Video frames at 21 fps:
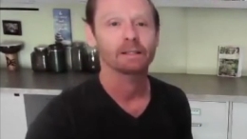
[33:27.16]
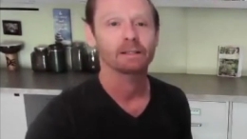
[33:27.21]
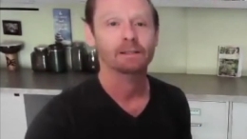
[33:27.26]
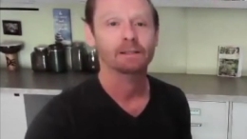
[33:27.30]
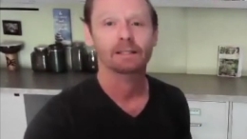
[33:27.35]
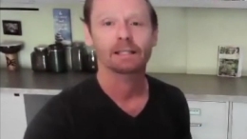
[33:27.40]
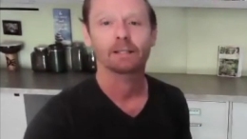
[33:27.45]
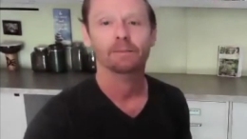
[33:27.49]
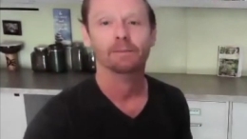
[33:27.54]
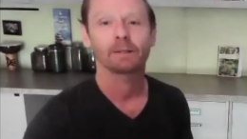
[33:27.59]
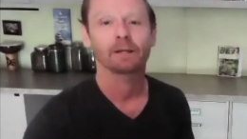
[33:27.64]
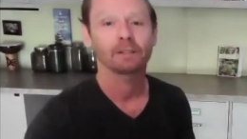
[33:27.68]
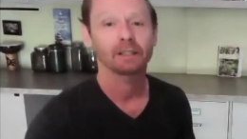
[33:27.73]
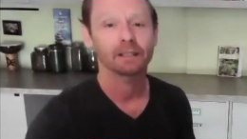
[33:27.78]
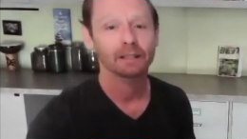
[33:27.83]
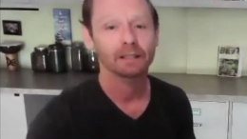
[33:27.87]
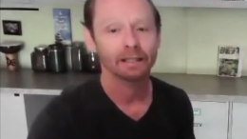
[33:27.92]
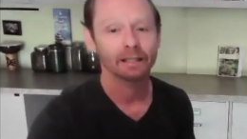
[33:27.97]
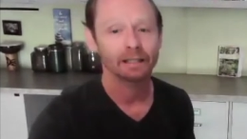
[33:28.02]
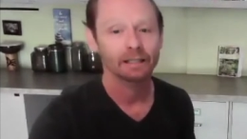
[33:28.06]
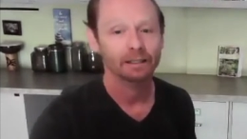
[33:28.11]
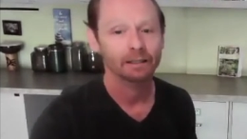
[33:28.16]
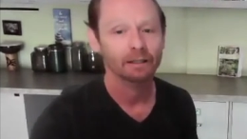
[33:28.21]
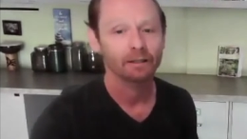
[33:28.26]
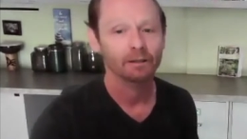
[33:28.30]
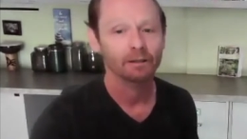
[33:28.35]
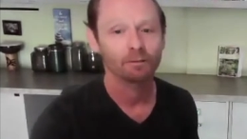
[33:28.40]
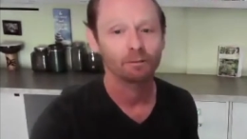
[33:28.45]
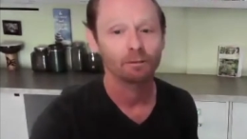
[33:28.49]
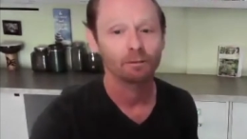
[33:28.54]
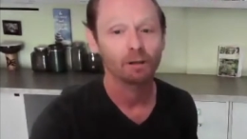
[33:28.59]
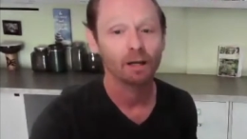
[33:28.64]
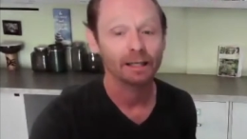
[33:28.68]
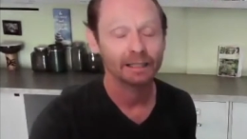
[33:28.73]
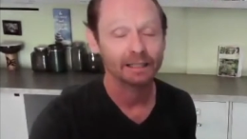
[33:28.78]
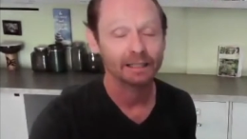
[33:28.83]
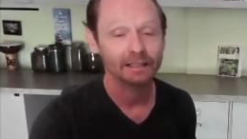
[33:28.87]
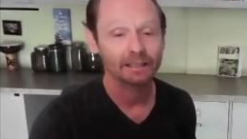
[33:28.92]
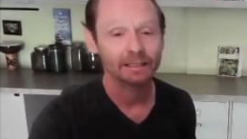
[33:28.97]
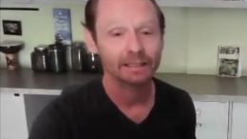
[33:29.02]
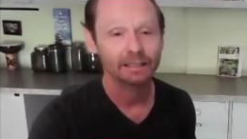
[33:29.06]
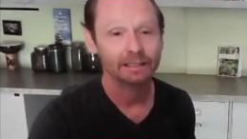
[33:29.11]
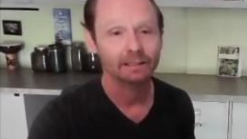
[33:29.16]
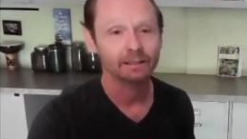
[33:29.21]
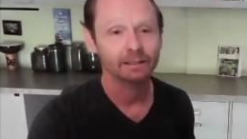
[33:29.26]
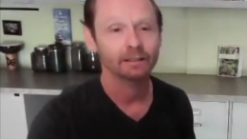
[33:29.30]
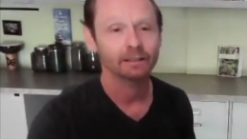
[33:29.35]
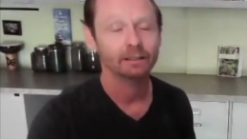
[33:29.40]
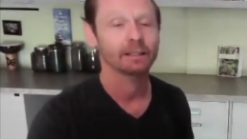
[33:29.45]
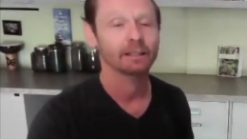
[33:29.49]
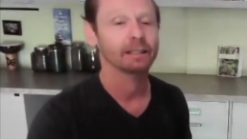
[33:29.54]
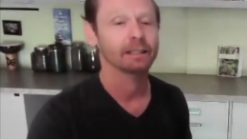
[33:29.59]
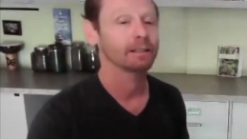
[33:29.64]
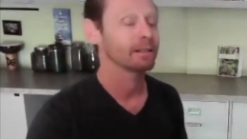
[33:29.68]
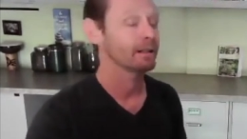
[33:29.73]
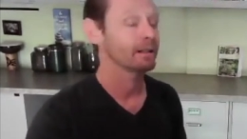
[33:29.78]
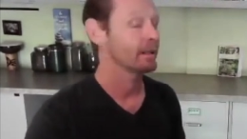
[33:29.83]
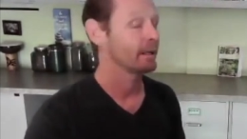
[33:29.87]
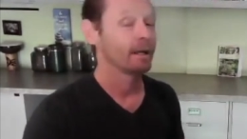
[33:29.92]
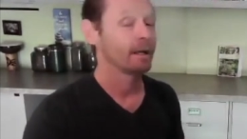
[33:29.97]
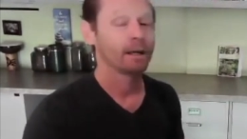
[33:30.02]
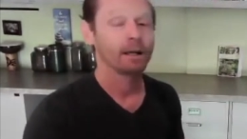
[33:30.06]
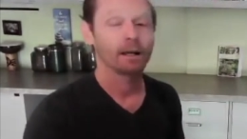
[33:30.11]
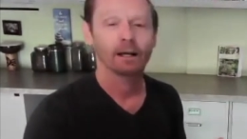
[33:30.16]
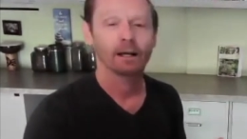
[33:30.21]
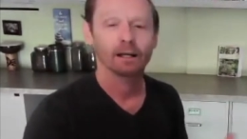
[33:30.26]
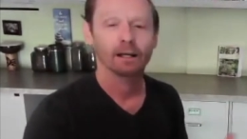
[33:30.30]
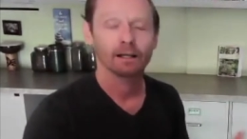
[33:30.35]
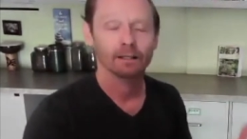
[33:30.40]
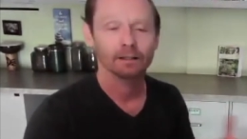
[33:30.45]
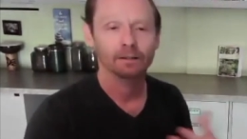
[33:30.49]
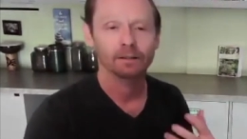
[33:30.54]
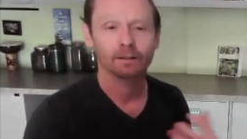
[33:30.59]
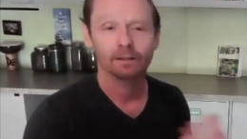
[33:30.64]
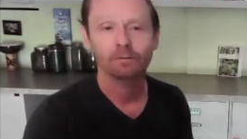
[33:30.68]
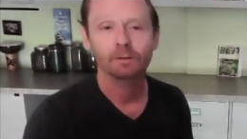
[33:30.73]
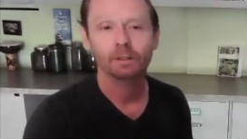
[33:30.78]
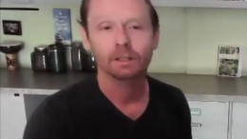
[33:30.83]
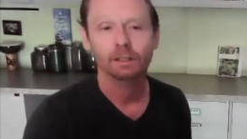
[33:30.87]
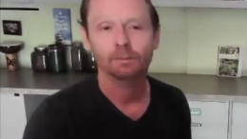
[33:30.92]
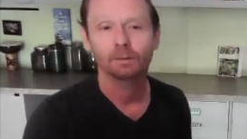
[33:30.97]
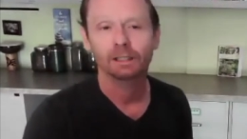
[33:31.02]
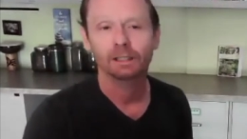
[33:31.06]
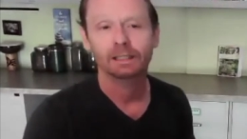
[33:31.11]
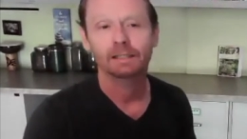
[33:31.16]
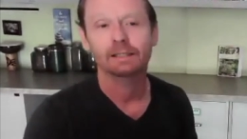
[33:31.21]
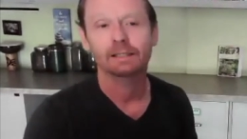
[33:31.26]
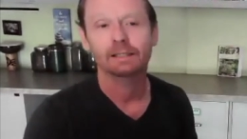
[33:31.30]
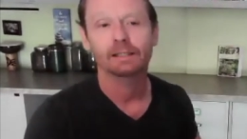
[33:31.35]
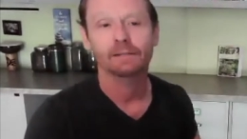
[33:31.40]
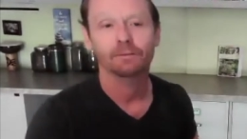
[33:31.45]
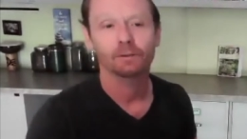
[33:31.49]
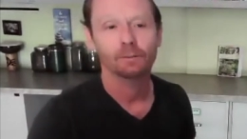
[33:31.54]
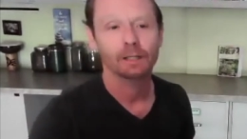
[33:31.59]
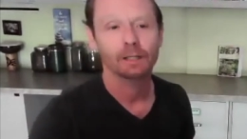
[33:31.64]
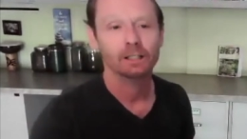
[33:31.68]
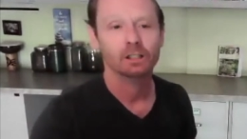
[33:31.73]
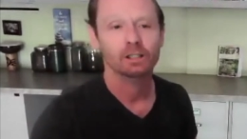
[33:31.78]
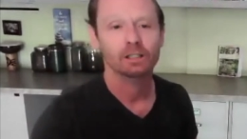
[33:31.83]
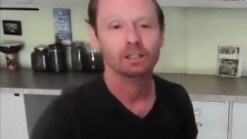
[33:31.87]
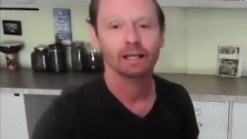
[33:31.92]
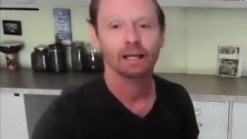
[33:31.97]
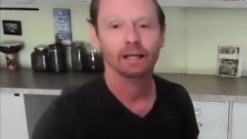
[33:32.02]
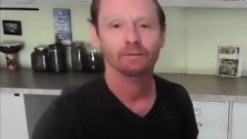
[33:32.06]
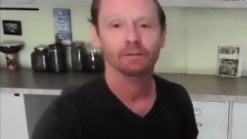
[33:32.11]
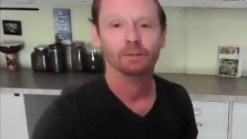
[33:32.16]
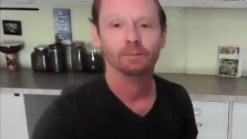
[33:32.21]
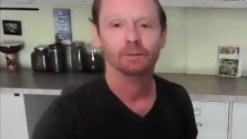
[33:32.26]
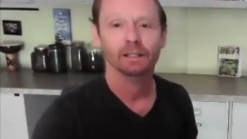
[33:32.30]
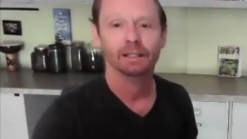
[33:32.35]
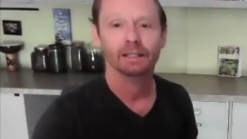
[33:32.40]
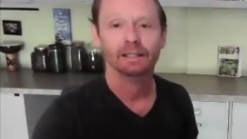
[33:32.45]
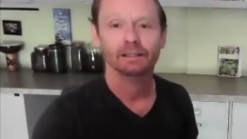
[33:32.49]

keep everything running here and really bringing this information to everybody.